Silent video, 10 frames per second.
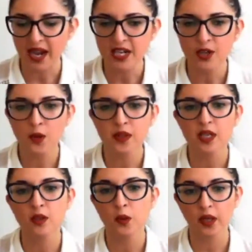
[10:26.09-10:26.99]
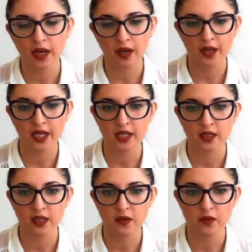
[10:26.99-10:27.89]
know that your
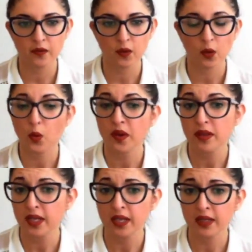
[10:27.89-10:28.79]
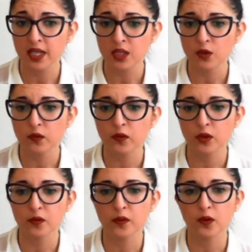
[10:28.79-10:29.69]
area or one thing that
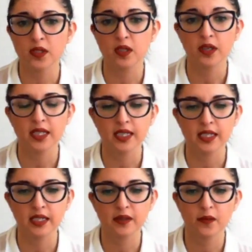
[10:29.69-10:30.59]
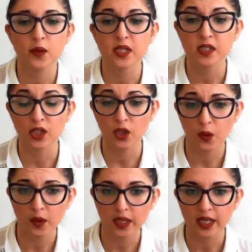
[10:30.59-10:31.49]
you've focused on is food
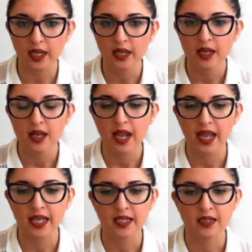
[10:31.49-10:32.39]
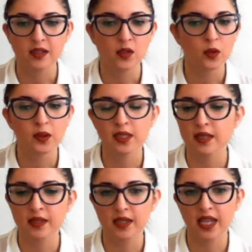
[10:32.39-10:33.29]
insecurity, and certainly
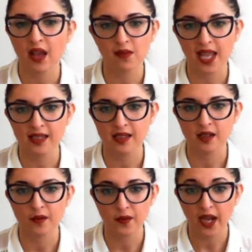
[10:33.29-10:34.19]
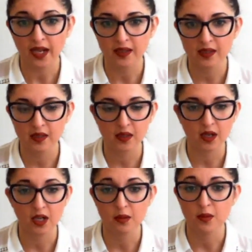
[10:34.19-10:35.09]
this can have lasting effects
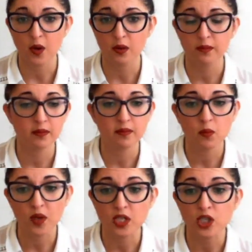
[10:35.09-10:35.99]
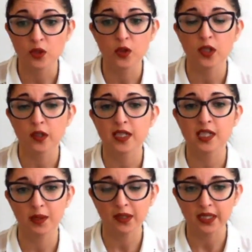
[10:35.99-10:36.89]
when children are
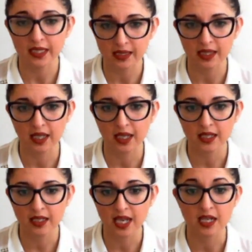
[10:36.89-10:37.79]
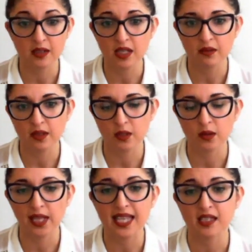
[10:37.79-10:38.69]
experiencing it, and
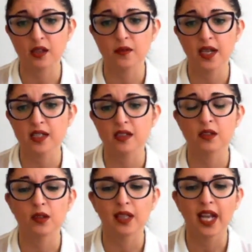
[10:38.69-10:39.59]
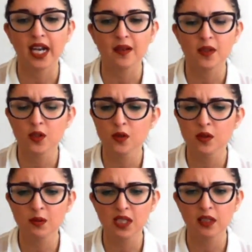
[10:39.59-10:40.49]
their lasting effects in their lives. Could you
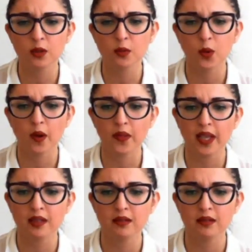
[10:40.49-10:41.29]
speak a little more on that?